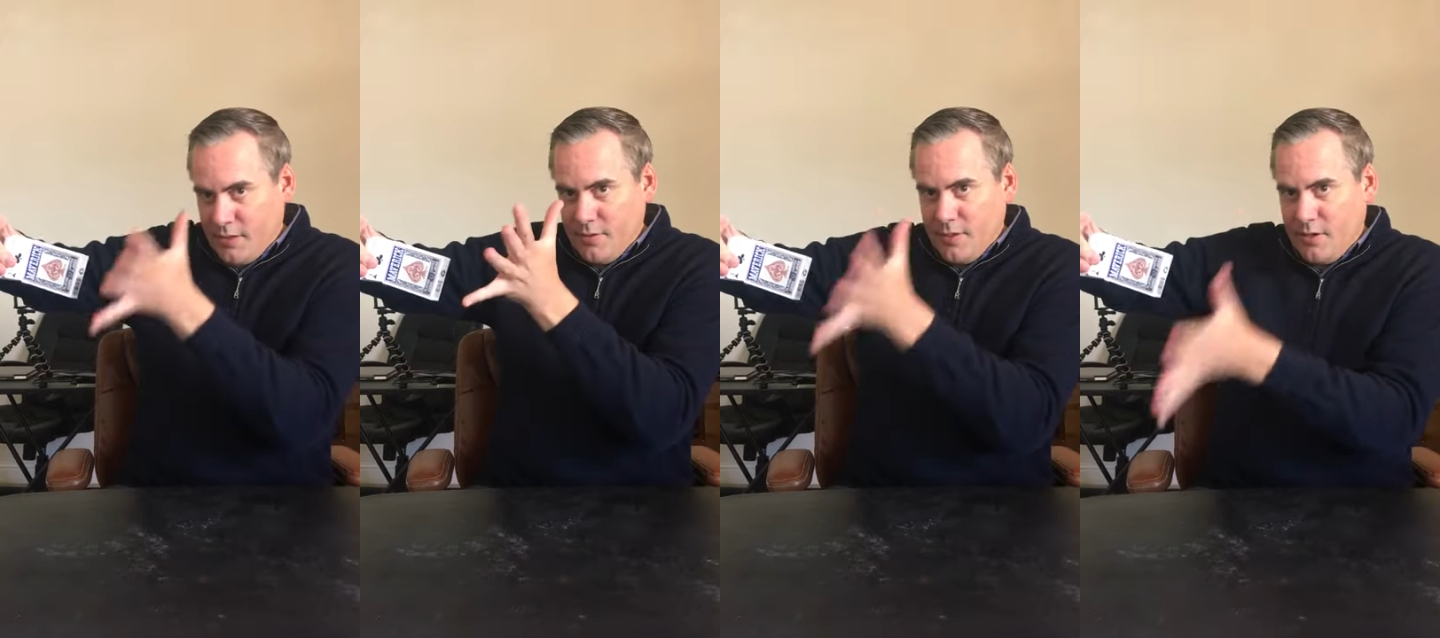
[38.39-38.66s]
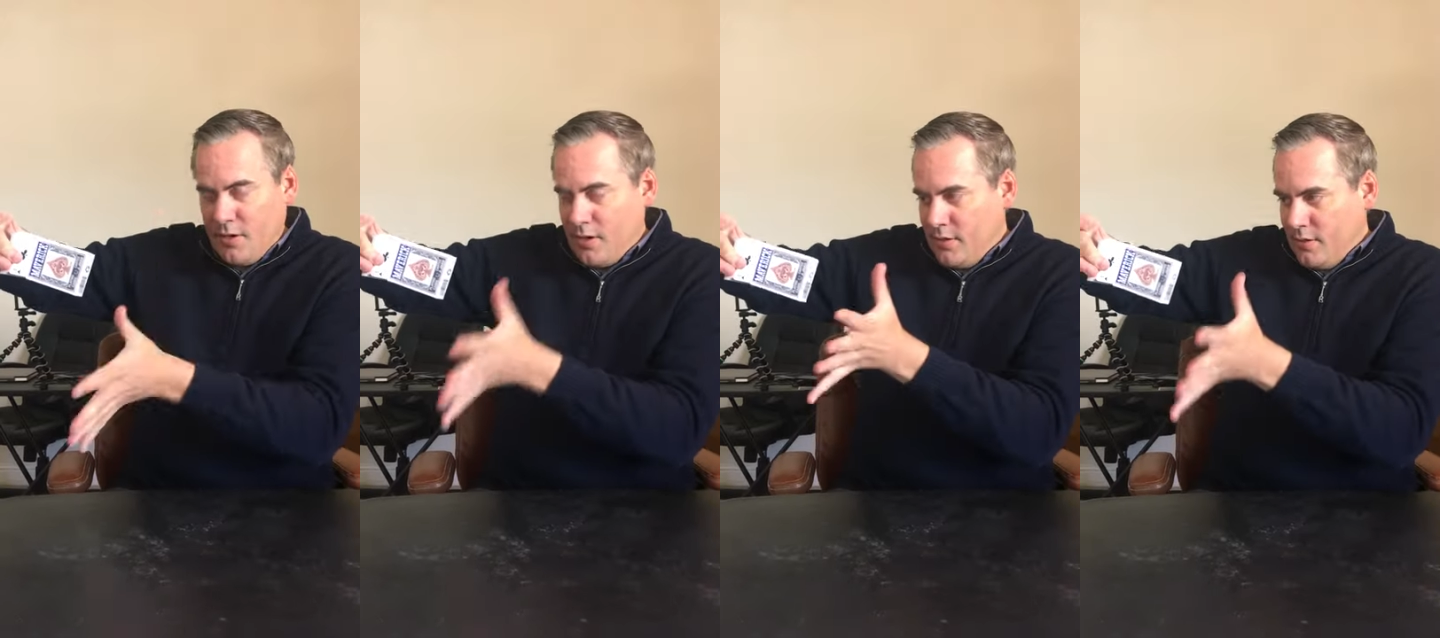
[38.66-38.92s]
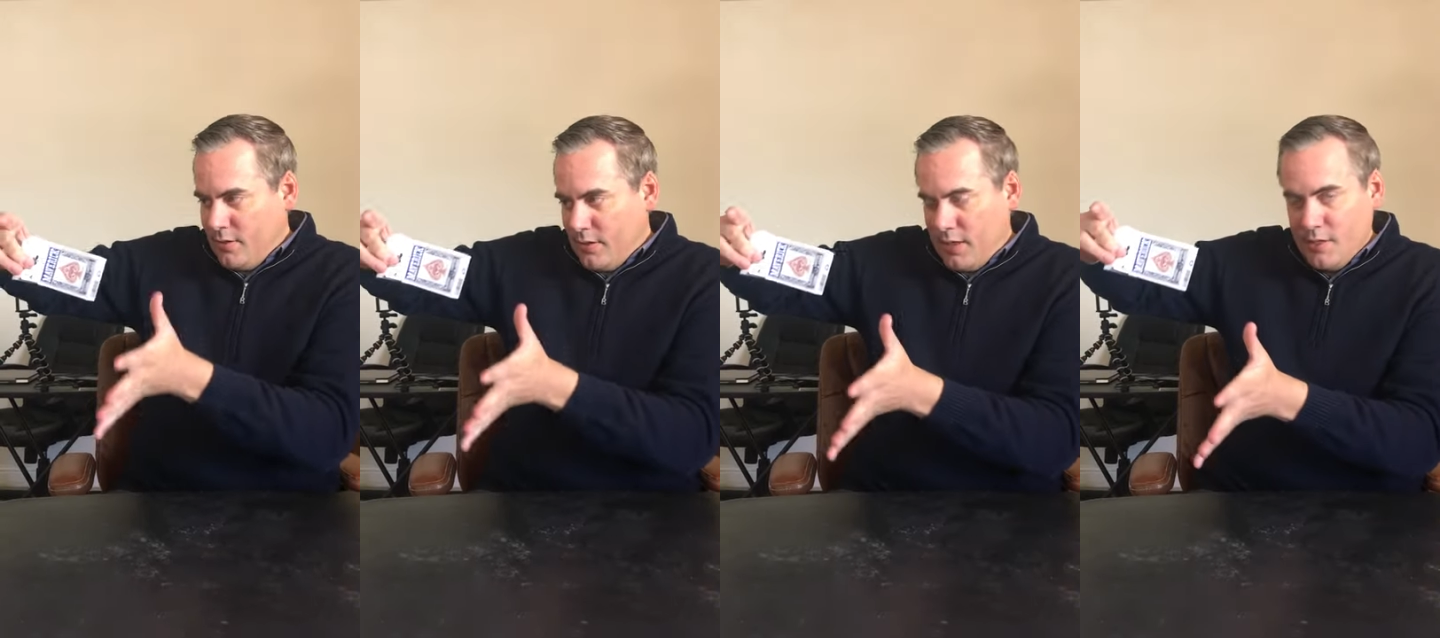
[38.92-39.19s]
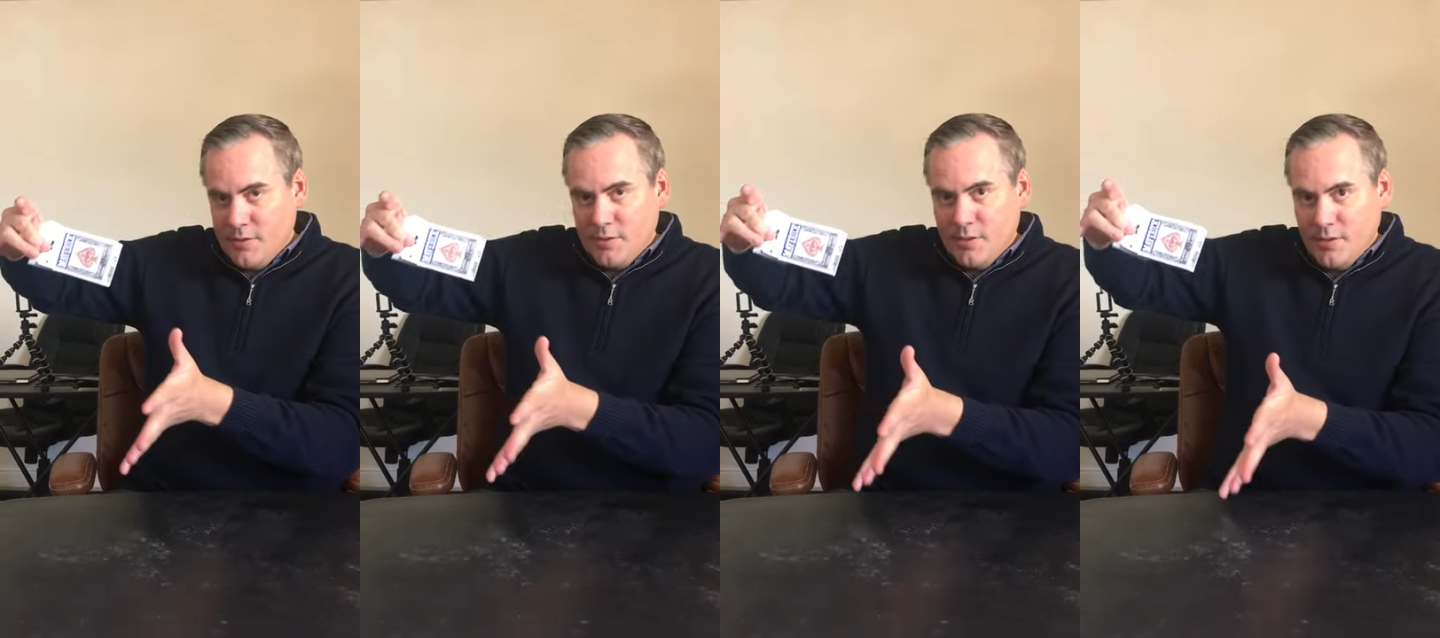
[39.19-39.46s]
the card
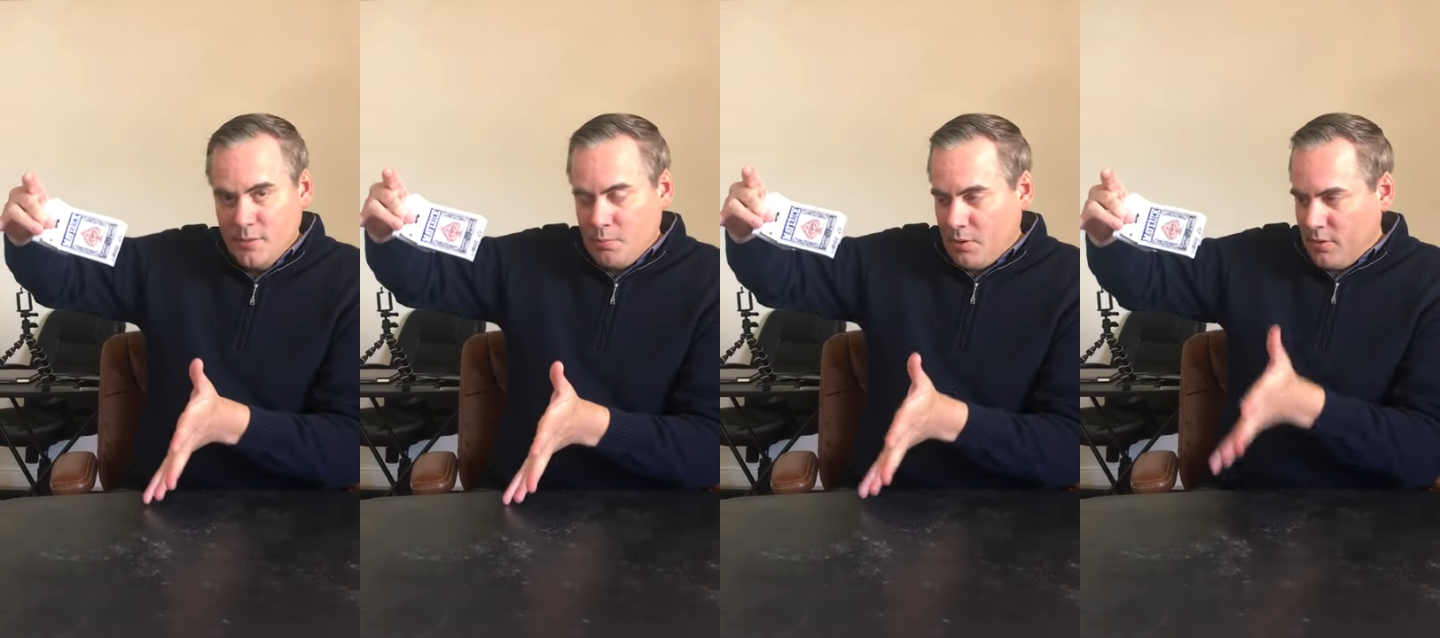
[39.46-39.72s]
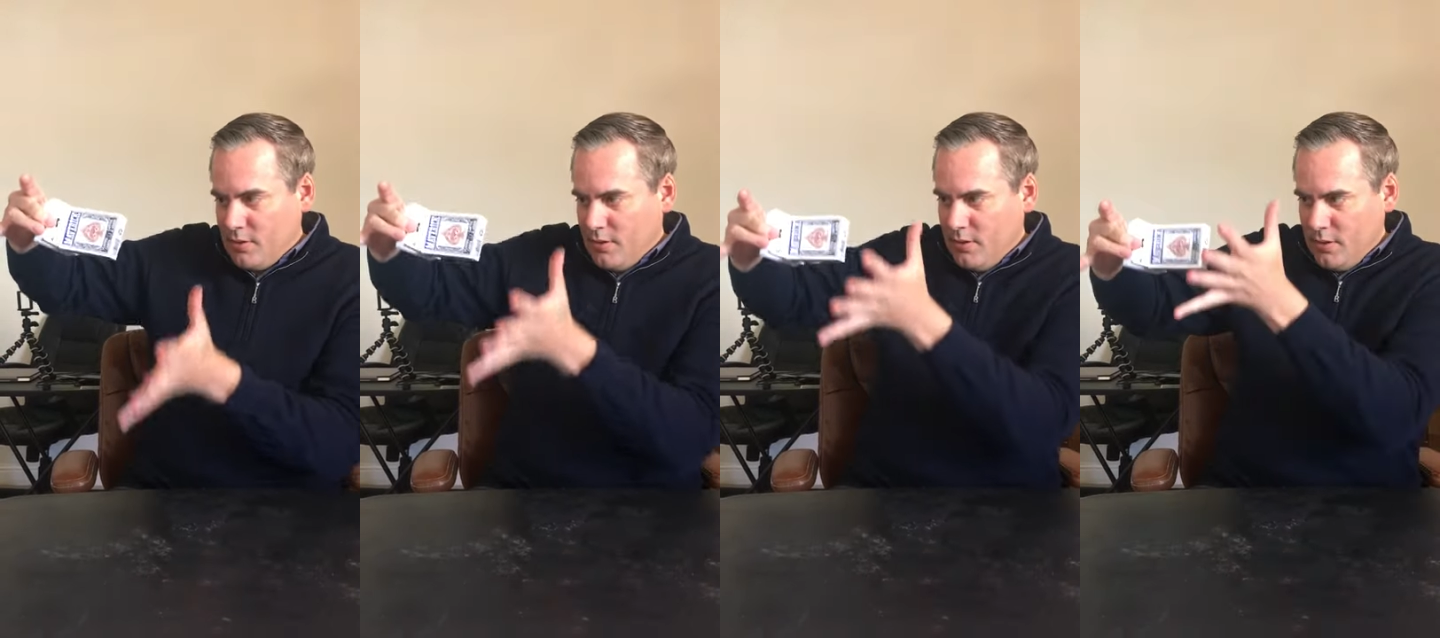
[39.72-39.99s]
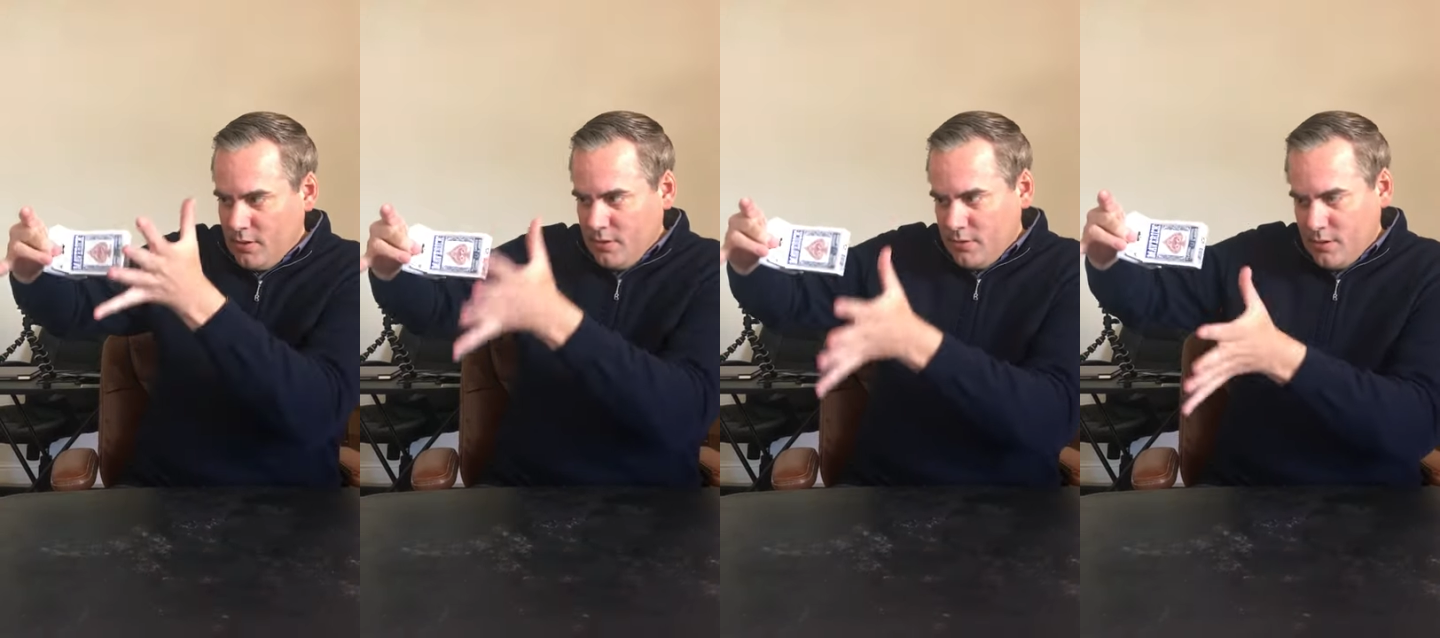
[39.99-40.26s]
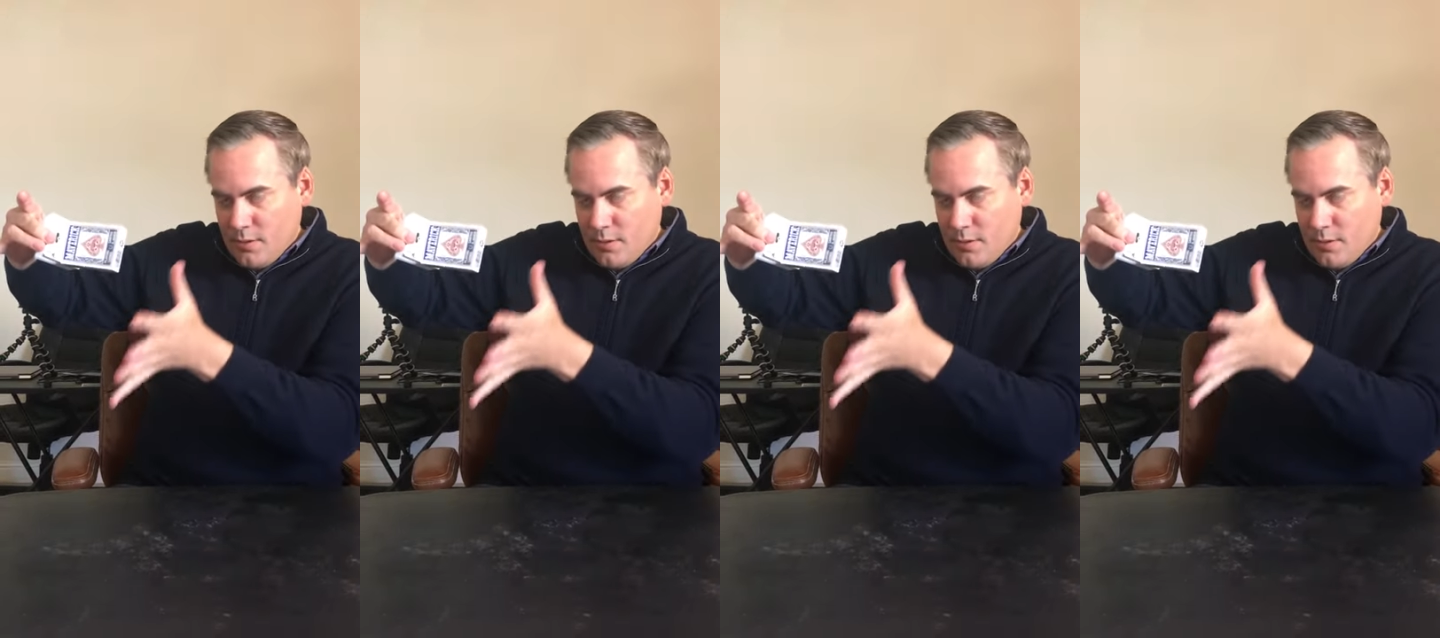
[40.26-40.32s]
case to the, to